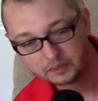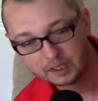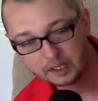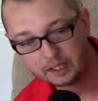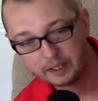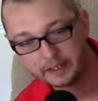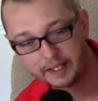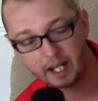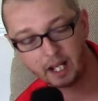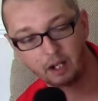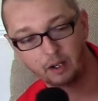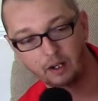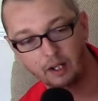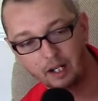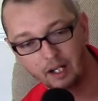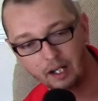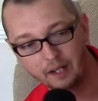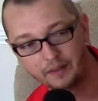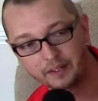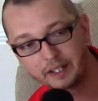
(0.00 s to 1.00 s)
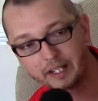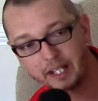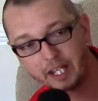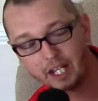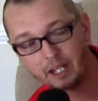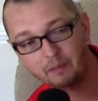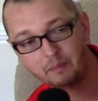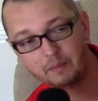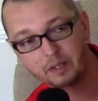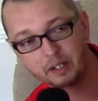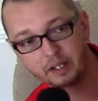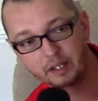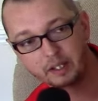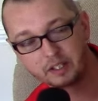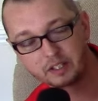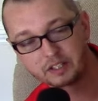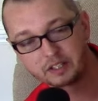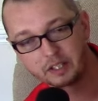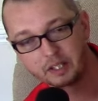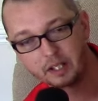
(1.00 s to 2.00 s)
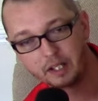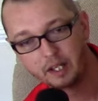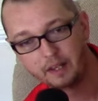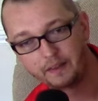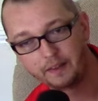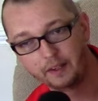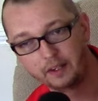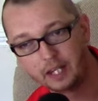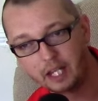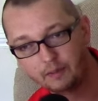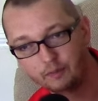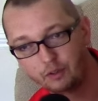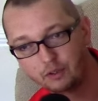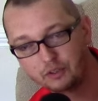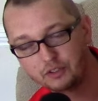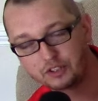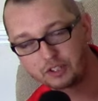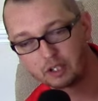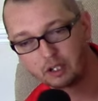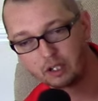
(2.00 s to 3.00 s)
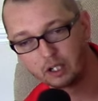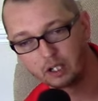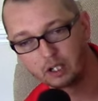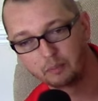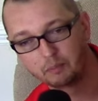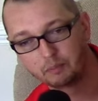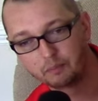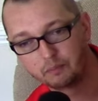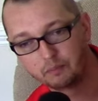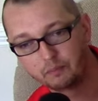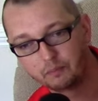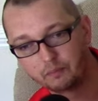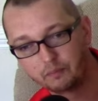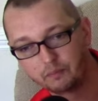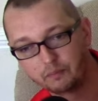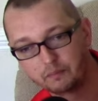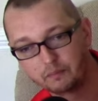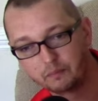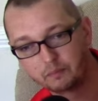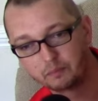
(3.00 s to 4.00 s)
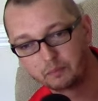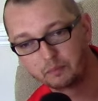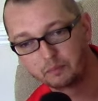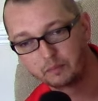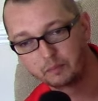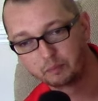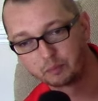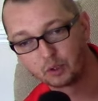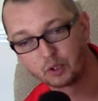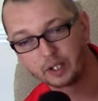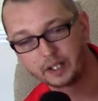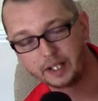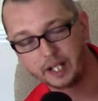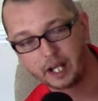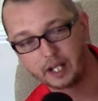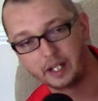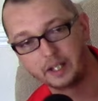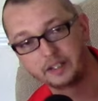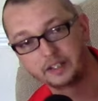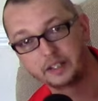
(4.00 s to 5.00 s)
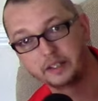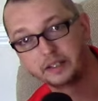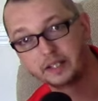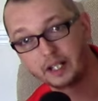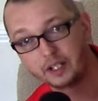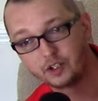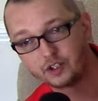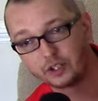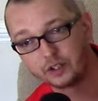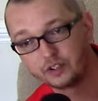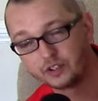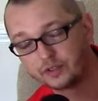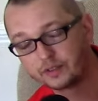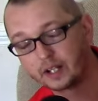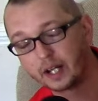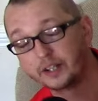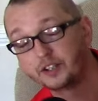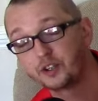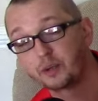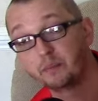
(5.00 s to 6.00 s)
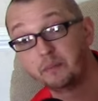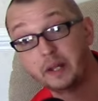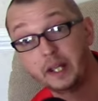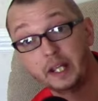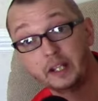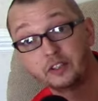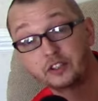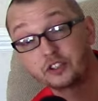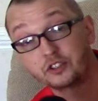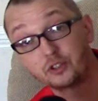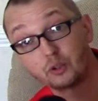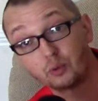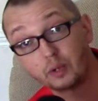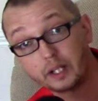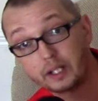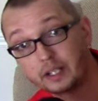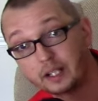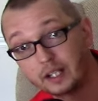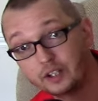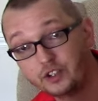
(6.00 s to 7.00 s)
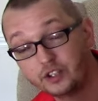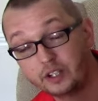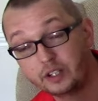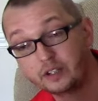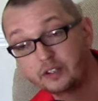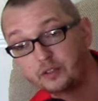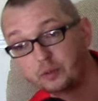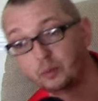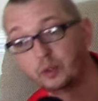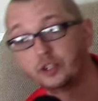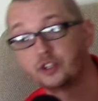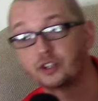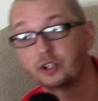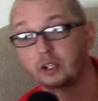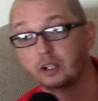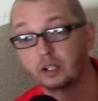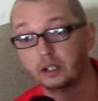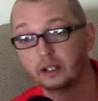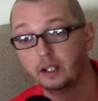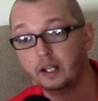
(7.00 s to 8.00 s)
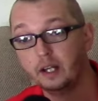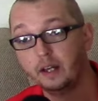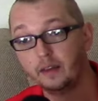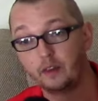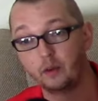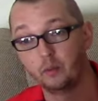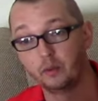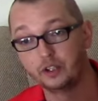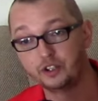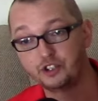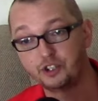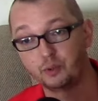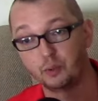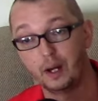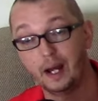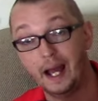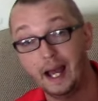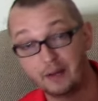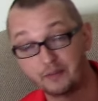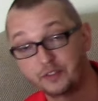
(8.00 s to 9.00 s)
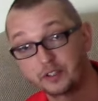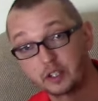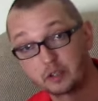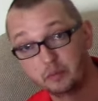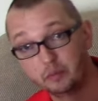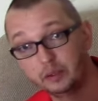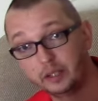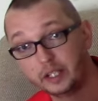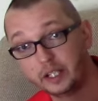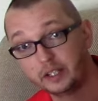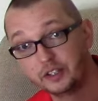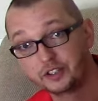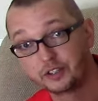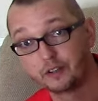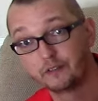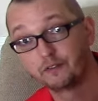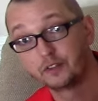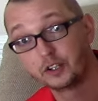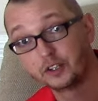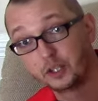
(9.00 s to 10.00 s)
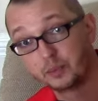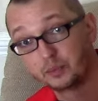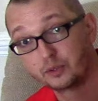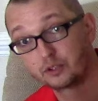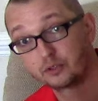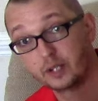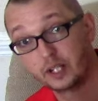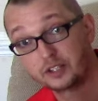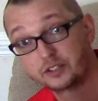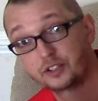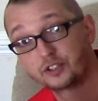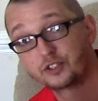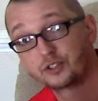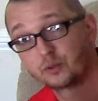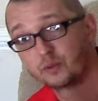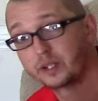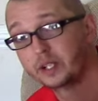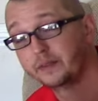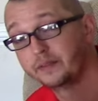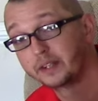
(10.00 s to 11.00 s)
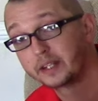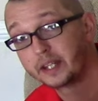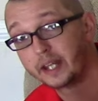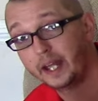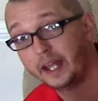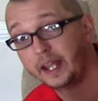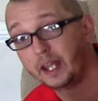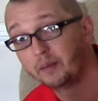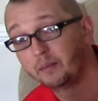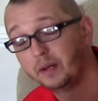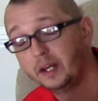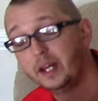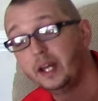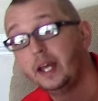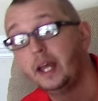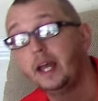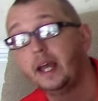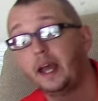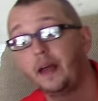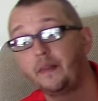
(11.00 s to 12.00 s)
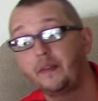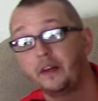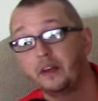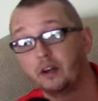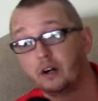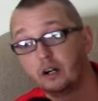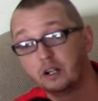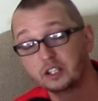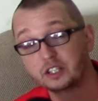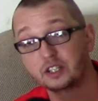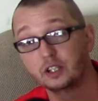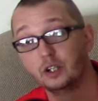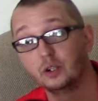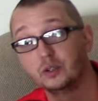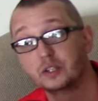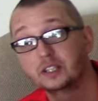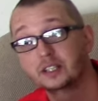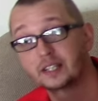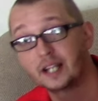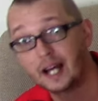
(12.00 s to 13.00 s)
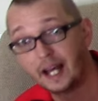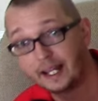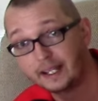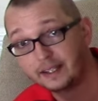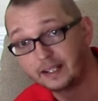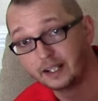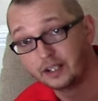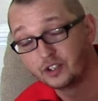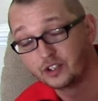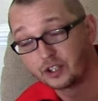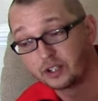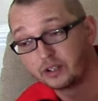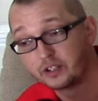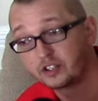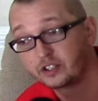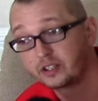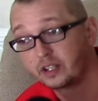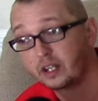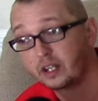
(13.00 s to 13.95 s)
Now, the levels are broken down into dungeons. You've got your main story dungeons, which are the ones you will have to complete to further progress the story of the game, and then also side dungeons,